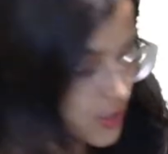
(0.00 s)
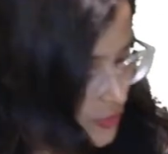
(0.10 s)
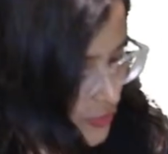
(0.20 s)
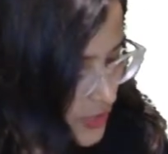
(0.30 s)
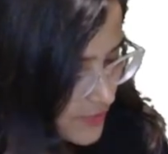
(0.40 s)

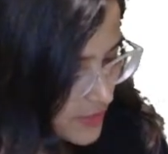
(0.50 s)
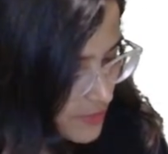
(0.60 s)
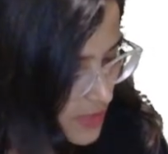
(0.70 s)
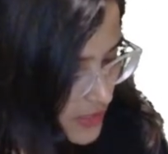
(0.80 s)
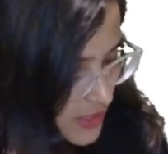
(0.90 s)
Good evening,
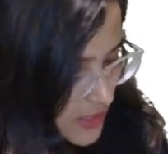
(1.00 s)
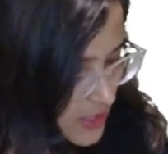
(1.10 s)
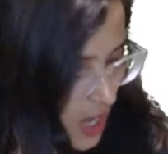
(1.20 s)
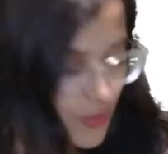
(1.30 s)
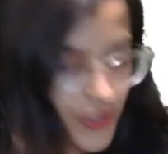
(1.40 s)
Bhakti.
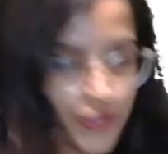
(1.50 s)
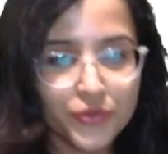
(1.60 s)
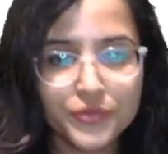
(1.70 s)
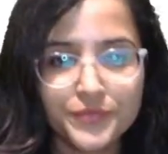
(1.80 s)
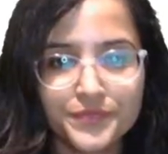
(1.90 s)
How are
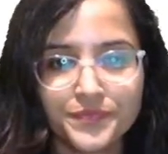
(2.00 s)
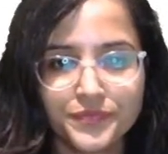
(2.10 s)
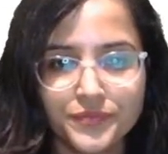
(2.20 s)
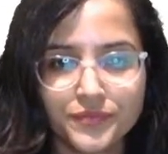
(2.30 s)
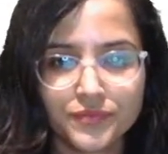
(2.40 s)
you?
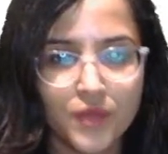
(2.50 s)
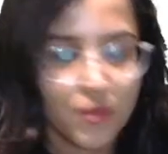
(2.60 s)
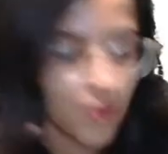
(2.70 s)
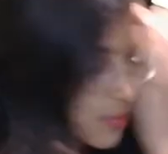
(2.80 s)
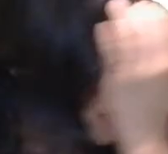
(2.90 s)

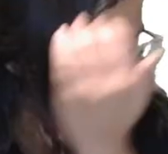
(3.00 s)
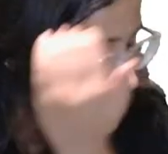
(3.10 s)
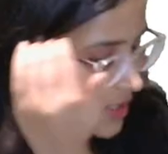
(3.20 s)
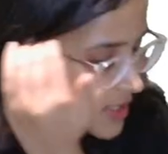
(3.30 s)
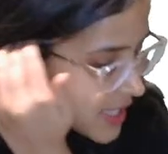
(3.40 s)
What about others?